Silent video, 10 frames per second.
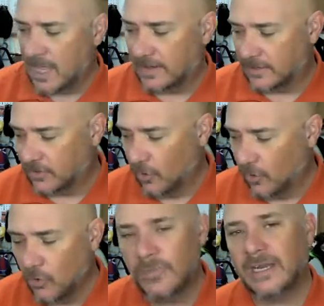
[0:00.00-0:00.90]
And the
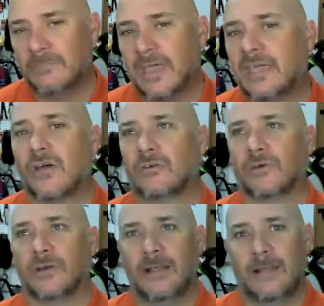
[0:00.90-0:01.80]
Total Money
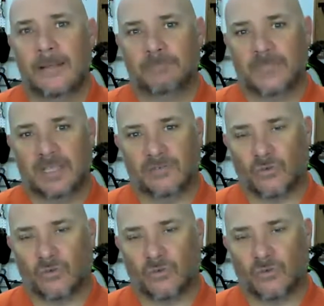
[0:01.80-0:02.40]
Makeover is